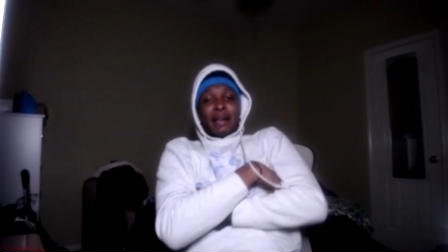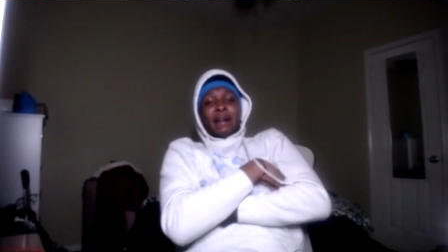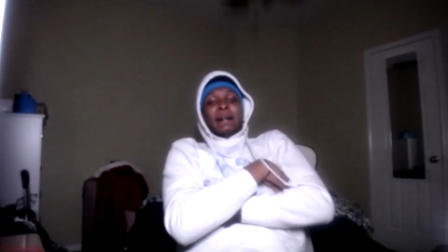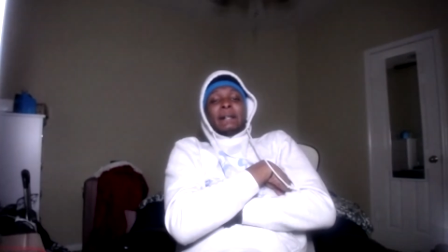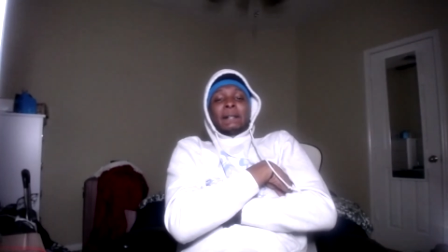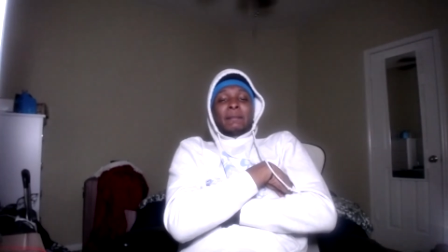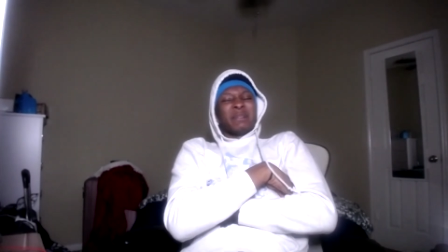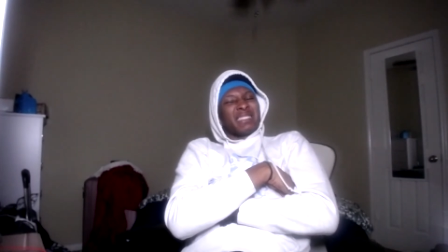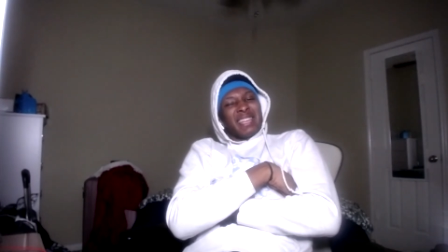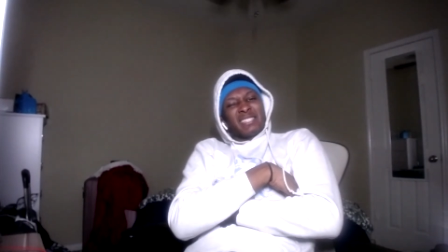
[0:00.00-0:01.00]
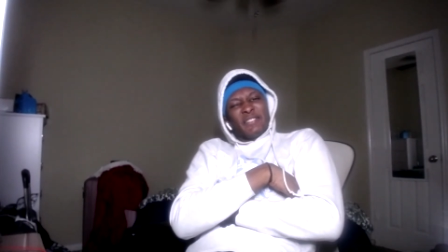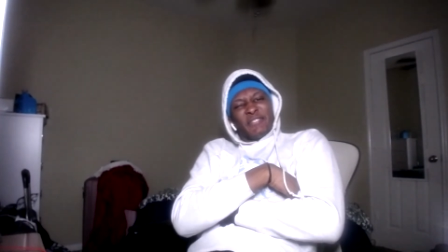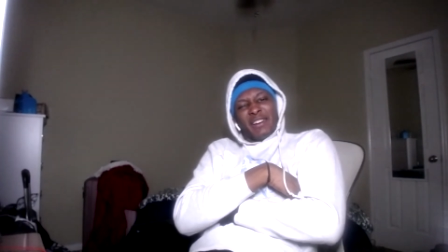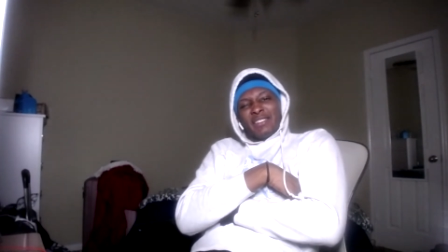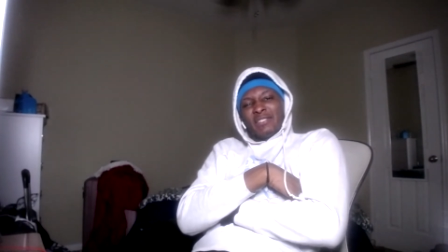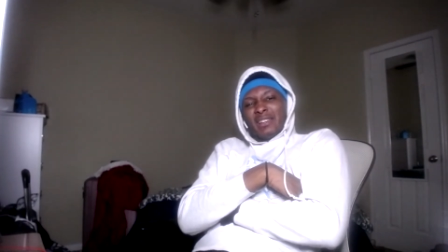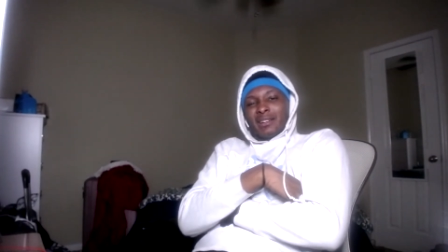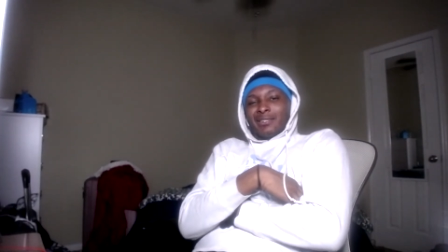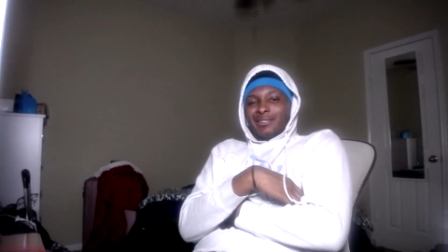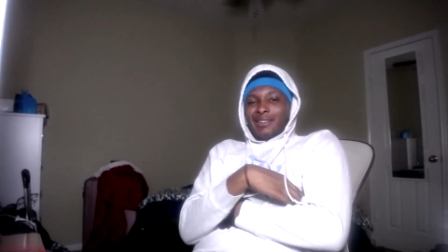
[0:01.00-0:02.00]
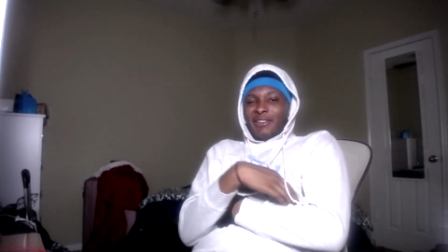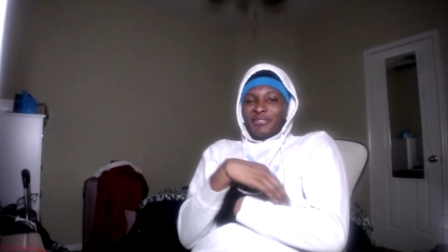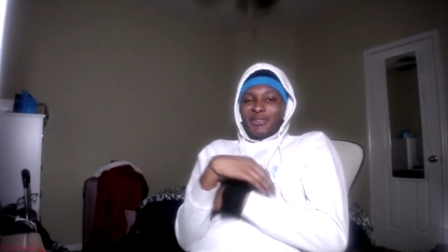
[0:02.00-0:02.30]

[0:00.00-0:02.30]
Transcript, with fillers: Um, but that's it for this video. If you